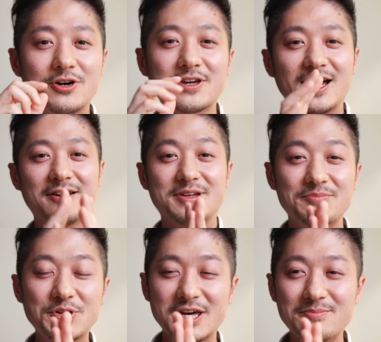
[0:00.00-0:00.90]
out, okay, I have
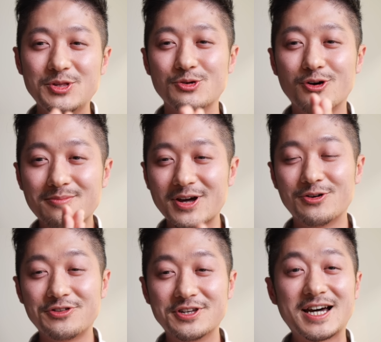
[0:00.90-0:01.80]
something to admit to all my
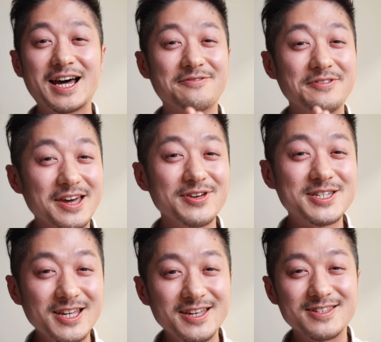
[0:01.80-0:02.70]
audience. I have never
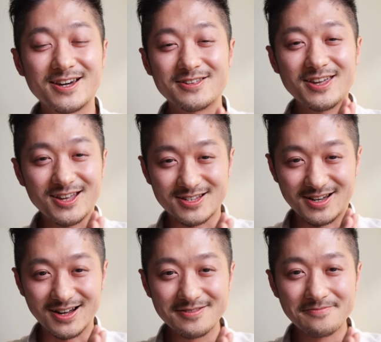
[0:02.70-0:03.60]
sat inside a
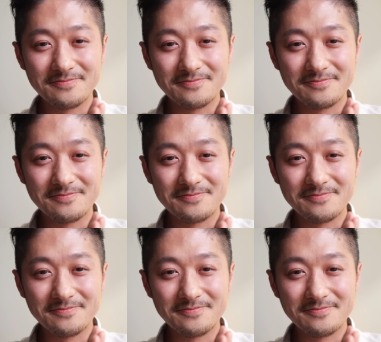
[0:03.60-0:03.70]
Tesla.